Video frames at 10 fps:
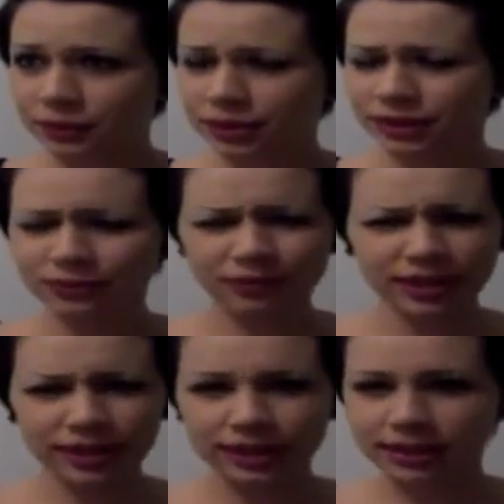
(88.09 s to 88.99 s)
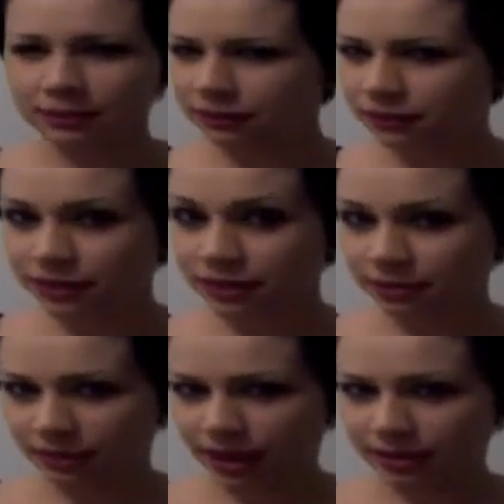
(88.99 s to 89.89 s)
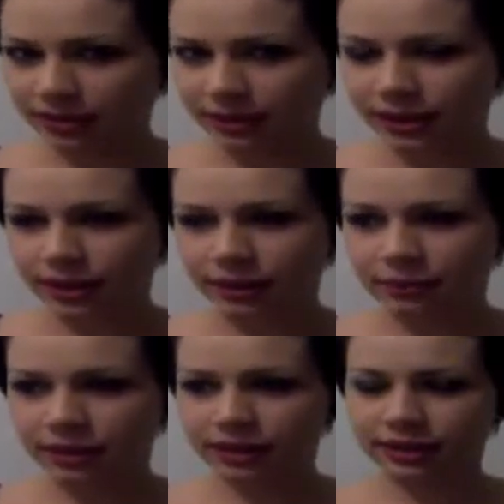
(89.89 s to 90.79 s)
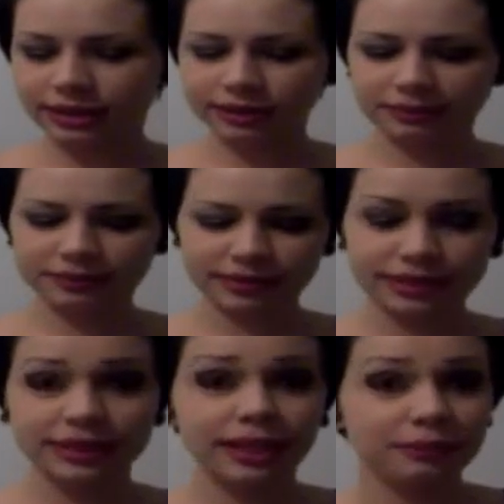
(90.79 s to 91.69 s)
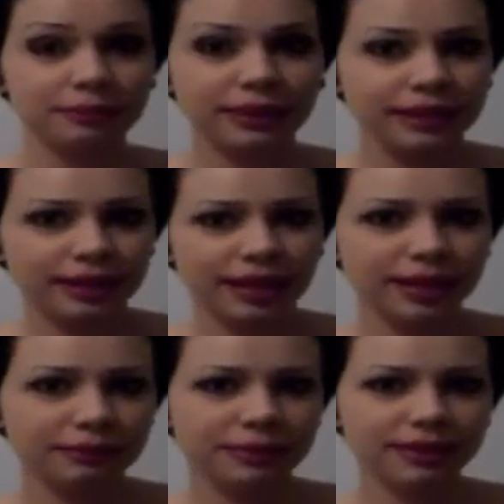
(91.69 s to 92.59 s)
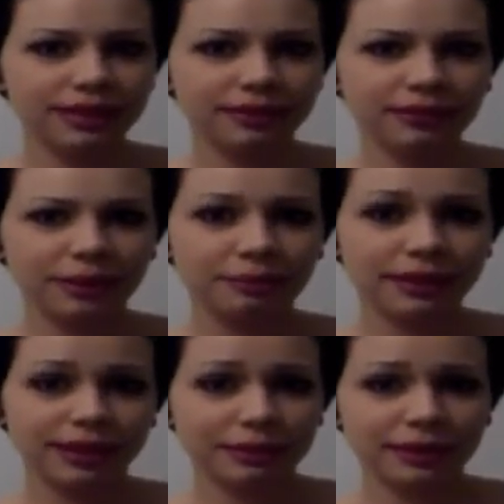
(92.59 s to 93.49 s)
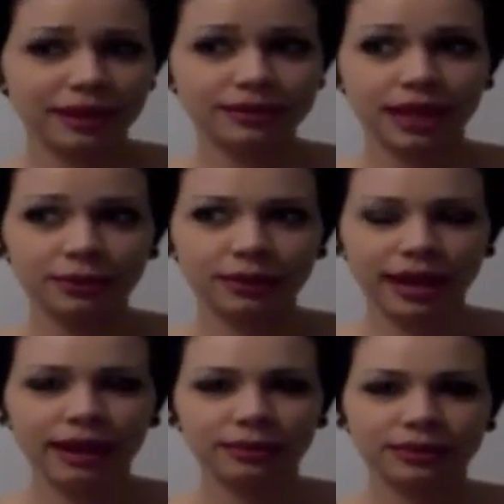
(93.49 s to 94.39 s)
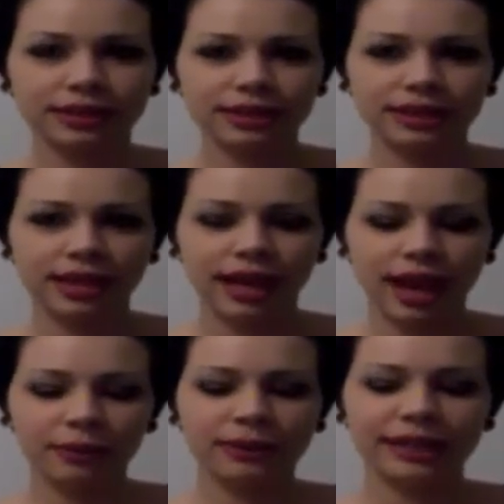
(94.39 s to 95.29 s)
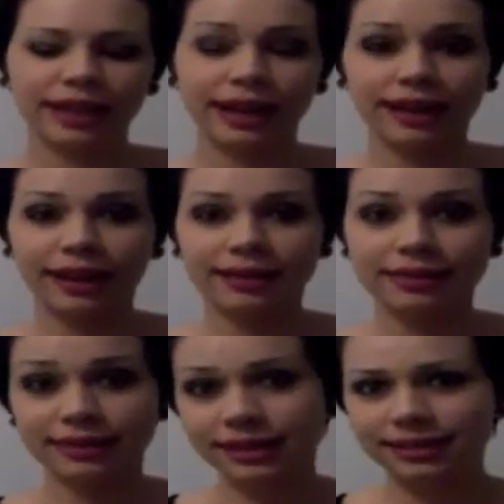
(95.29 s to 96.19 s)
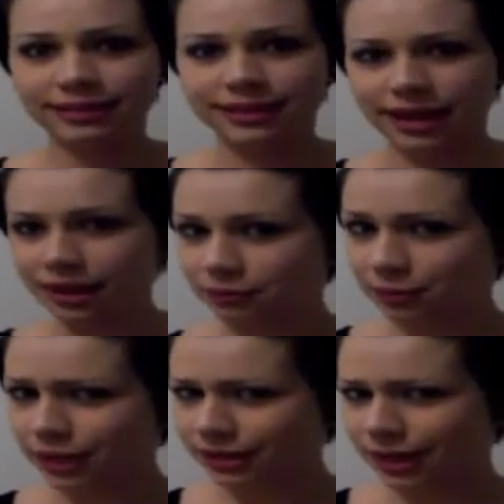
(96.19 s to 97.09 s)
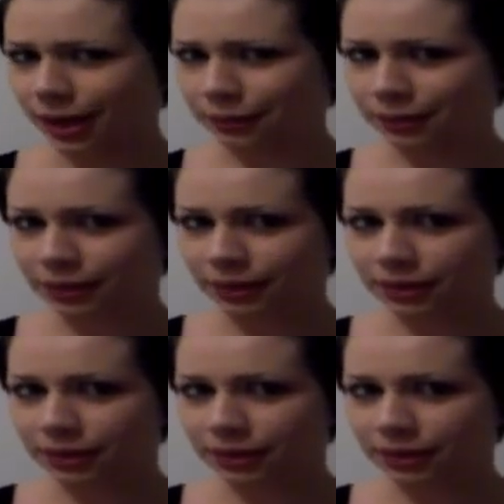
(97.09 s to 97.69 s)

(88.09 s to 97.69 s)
which is funny because I'm not very good at math. But um, like say I'm picking up, if I'm picking up the house, I will count how many things that I've picked up